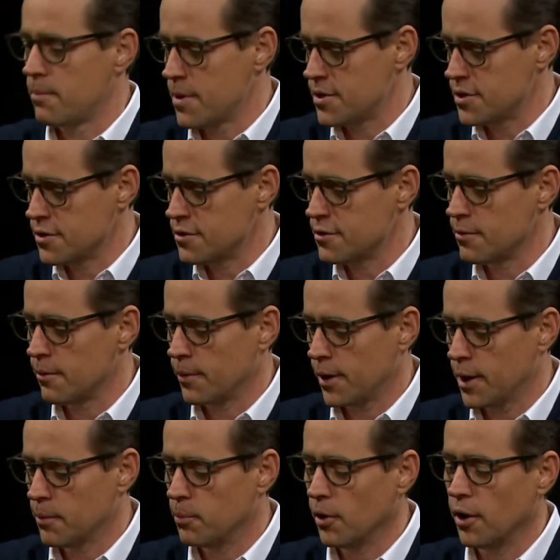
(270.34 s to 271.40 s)
to mention too, I want to
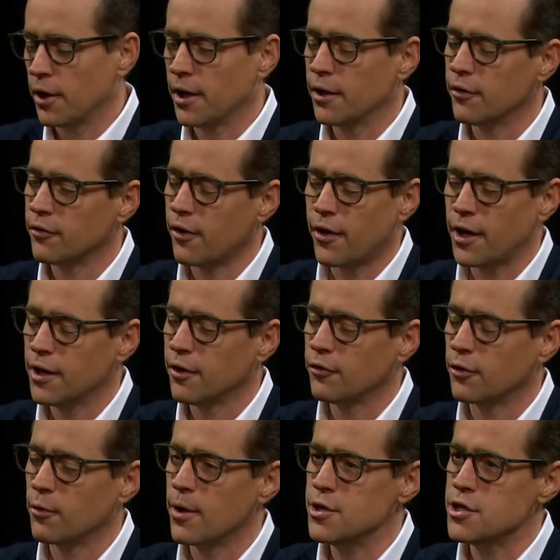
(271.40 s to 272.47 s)
get a plug in because I think he
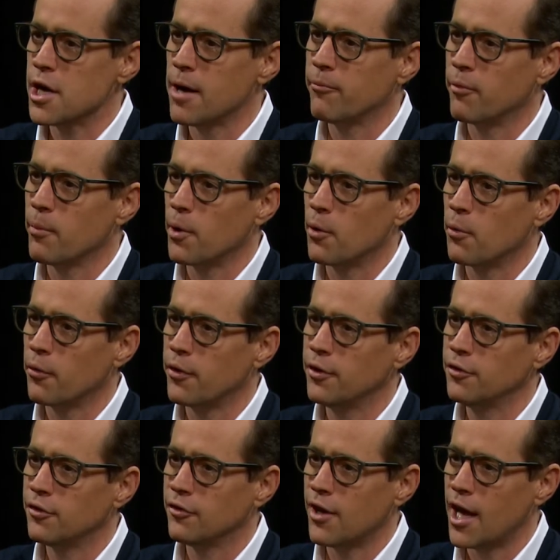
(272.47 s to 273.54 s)
does a great job from the
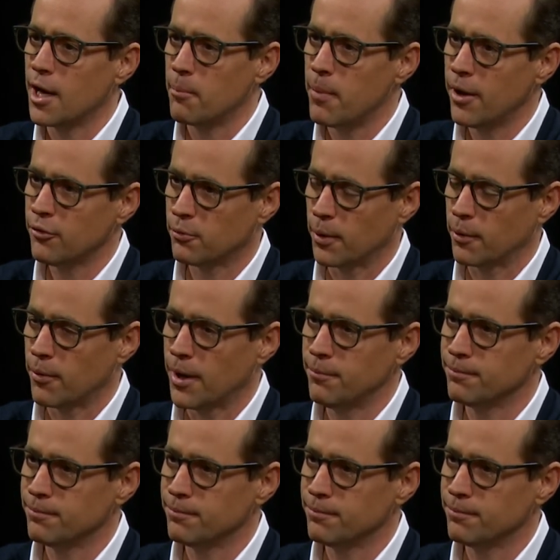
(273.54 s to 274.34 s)
Northeast, is Allen Bestwick, right?